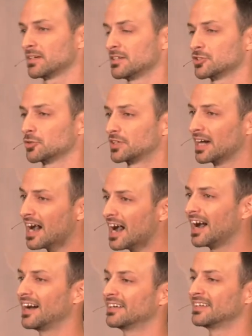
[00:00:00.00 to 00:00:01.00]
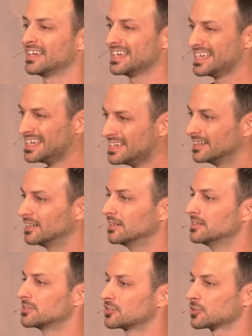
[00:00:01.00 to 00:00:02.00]
So God
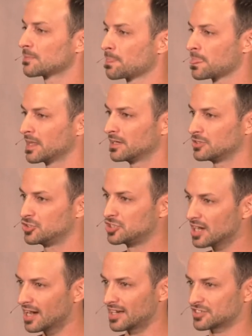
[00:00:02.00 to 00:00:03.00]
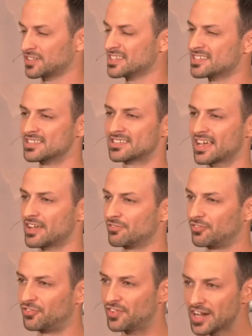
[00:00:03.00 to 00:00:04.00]
is just. This is a
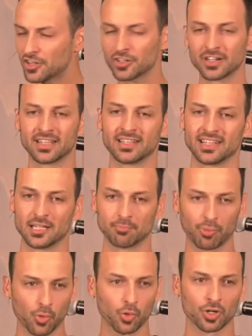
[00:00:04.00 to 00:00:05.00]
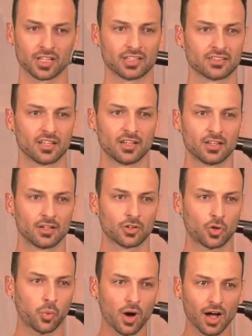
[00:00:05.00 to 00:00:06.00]
very important
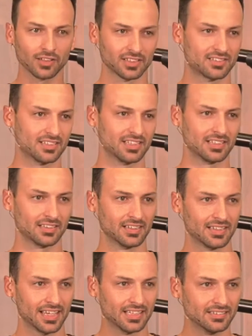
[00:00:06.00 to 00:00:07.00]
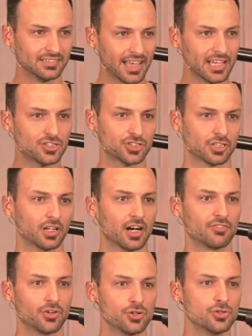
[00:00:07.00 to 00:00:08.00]
quality and nature
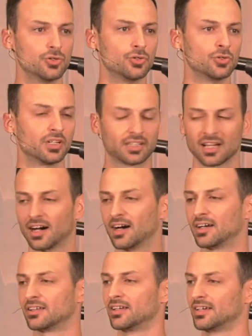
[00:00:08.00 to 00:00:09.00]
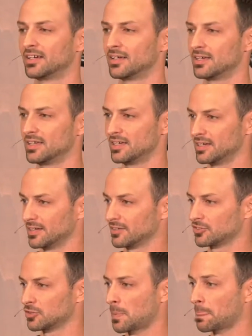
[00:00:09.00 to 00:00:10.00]
of who God
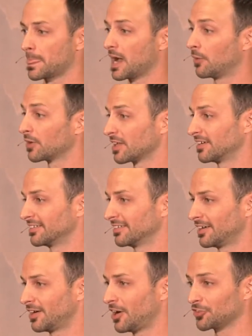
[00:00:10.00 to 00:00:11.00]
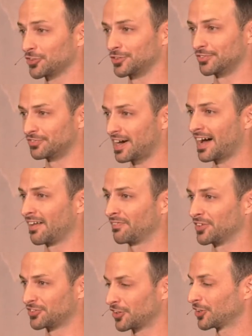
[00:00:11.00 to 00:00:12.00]
is. Now, I want to also define
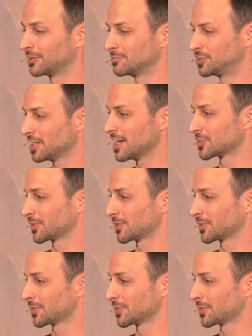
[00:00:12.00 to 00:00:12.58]
the term just.